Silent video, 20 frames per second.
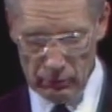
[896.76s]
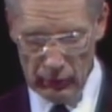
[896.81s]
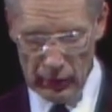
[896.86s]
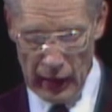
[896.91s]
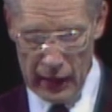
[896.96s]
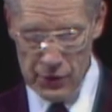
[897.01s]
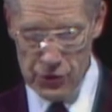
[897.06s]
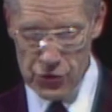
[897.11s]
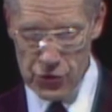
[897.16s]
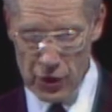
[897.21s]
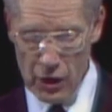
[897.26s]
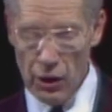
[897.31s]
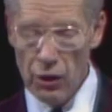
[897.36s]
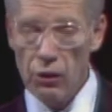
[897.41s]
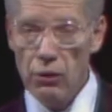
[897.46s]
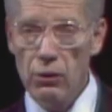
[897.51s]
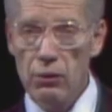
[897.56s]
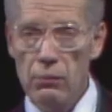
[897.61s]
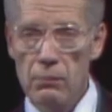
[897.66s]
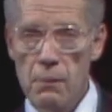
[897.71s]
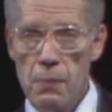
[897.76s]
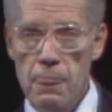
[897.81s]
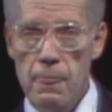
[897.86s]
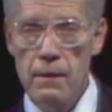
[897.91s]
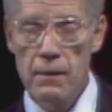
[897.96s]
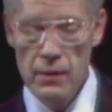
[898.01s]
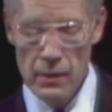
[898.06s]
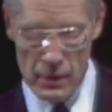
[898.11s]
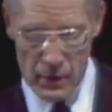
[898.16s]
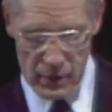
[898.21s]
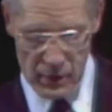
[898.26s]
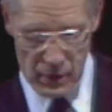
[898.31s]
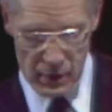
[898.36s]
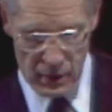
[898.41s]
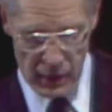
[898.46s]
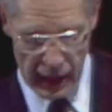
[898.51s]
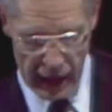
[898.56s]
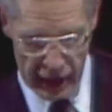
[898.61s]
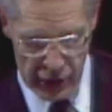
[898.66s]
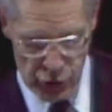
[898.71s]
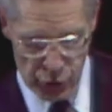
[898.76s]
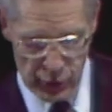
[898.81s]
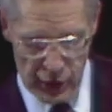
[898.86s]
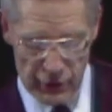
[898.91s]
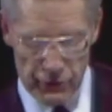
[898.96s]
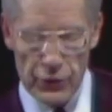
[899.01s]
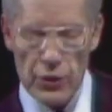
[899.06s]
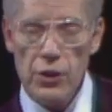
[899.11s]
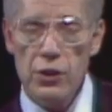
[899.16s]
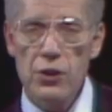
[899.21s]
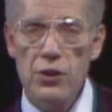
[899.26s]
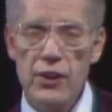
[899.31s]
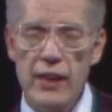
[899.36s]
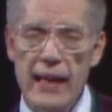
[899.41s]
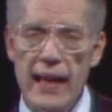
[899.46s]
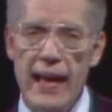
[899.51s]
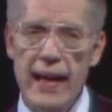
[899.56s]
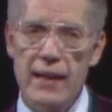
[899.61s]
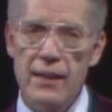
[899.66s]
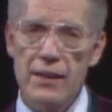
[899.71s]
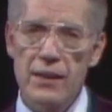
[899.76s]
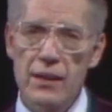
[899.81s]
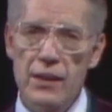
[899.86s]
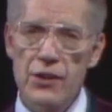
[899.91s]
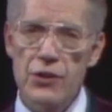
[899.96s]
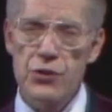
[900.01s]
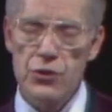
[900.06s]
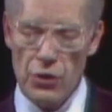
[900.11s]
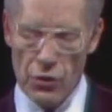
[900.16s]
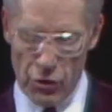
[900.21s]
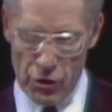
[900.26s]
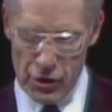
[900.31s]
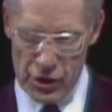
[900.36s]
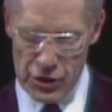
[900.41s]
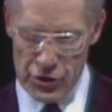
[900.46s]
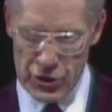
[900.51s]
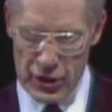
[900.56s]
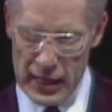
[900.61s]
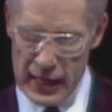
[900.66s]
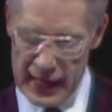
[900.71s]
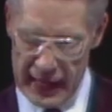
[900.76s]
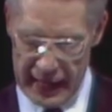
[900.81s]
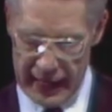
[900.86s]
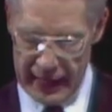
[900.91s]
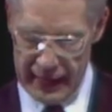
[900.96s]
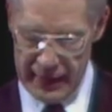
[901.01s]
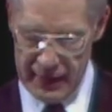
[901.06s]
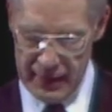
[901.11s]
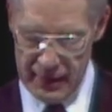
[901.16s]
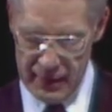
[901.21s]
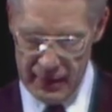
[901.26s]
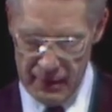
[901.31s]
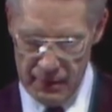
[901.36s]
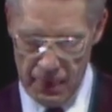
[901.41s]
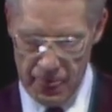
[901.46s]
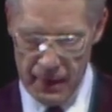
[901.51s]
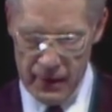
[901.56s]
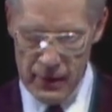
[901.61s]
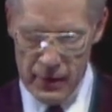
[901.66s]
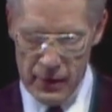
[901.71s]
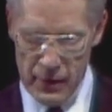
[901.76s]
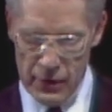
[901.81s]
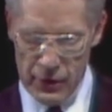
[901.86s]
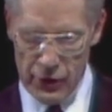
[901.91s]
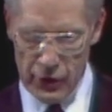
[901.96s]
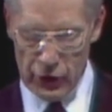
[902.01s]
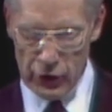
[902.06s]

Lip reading: And so, as we view the endless course ahead, The